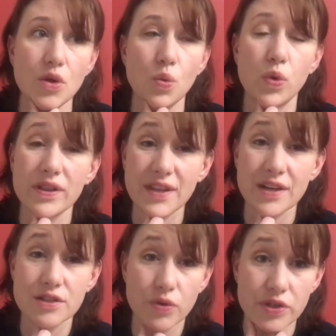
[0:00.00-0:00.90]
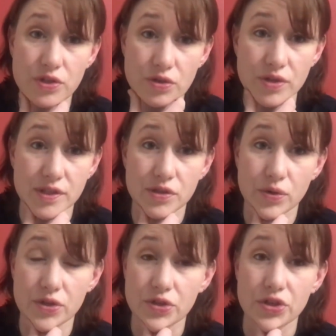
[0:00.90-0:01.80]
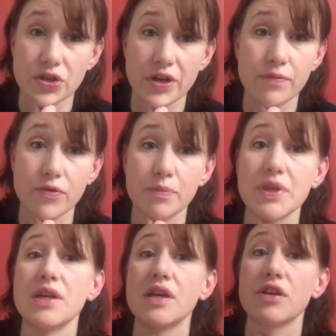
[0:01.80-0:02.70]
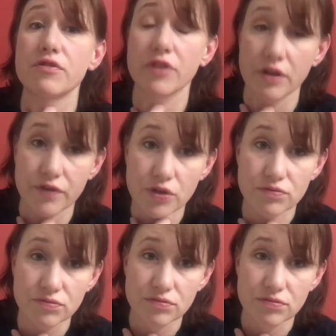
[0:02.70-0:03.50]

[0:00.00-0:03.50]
What that is going to do is it's going to deter him from peeing in front of you.